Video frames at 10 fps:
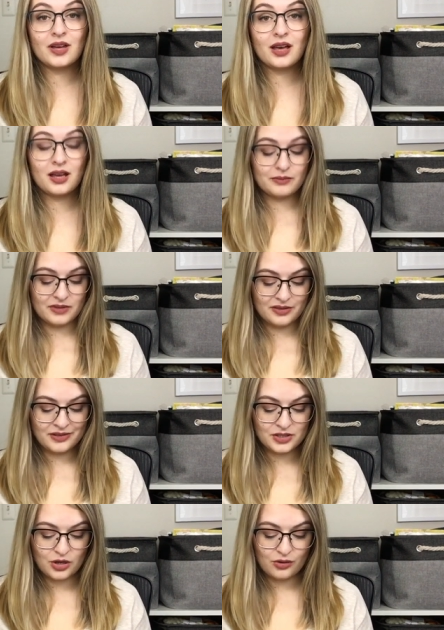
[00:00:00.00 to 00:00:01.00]

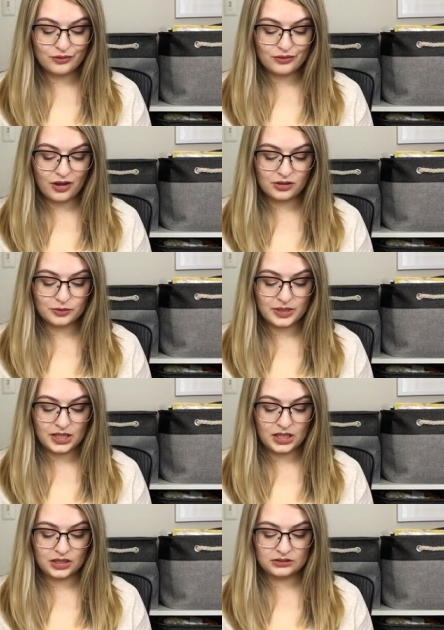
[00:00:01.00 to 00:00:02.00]
If you don't follow
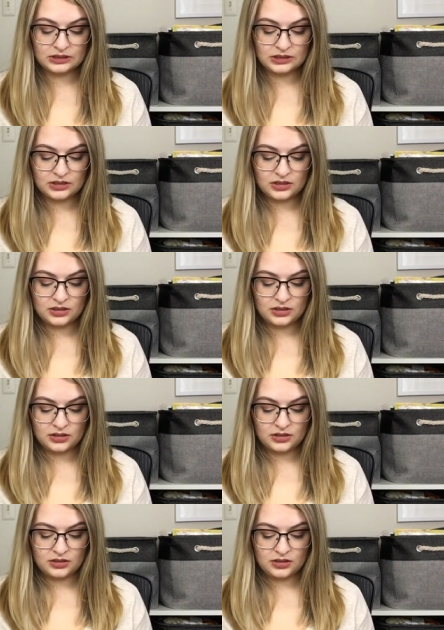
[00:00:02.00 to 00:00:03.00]
me
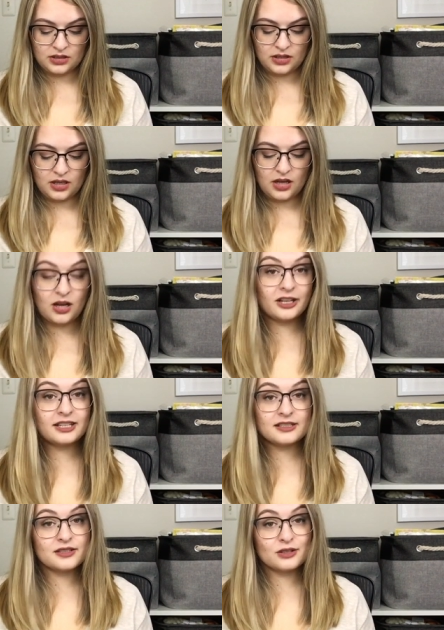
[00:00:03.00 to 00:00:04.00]
on
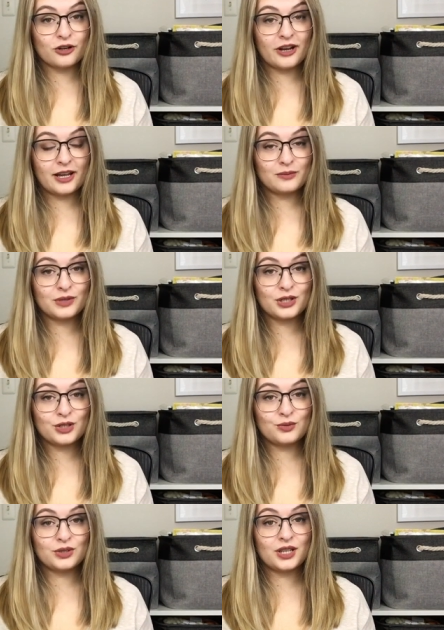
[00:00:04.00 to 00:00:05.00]
Instagram,
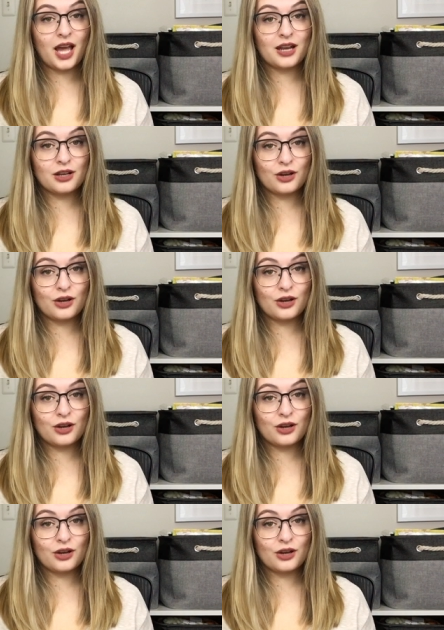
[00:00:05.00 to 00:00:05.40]
you would not